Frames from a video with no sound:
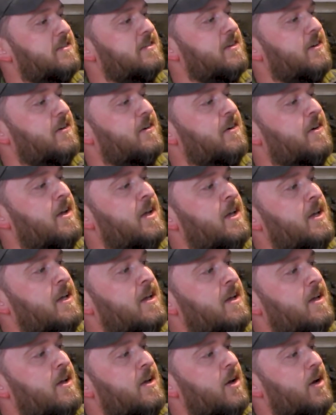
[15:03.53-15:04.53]
So
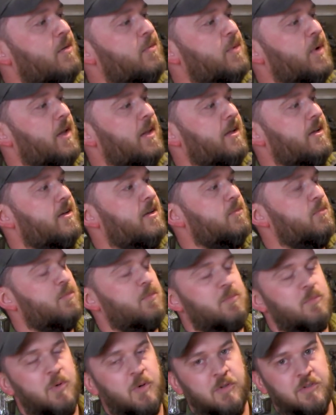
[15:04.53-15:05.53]
I'll probably
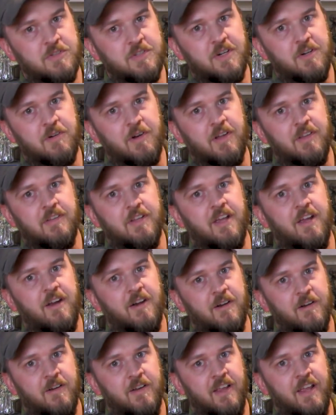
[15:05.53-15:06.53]
post it around
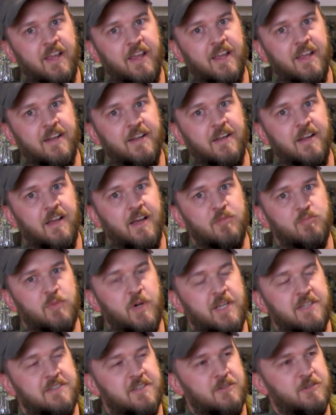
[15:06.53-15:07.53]
there, and on
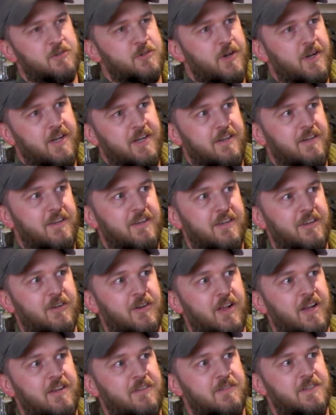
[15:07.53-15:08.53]
buy sell trade, you
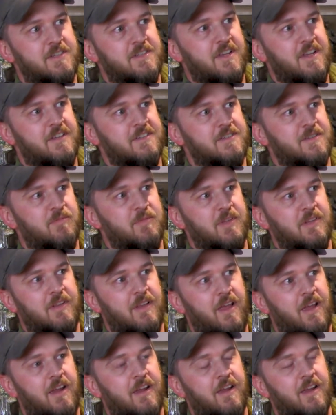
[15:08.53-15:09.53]
know, I'd even take something
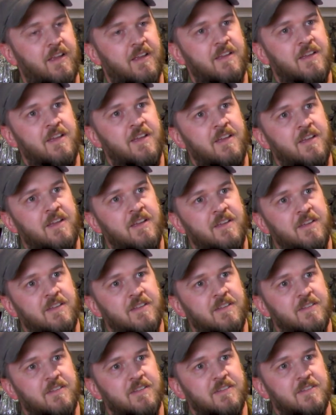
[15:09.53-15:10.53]
like
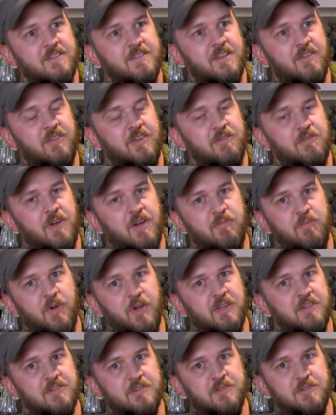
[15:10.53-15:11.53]

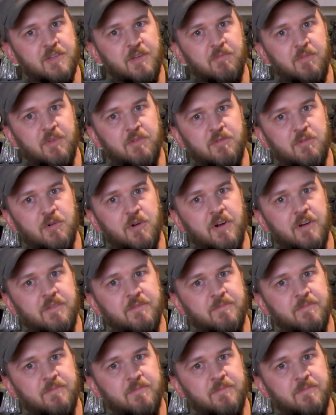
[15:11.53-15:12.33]
$75 or something for it.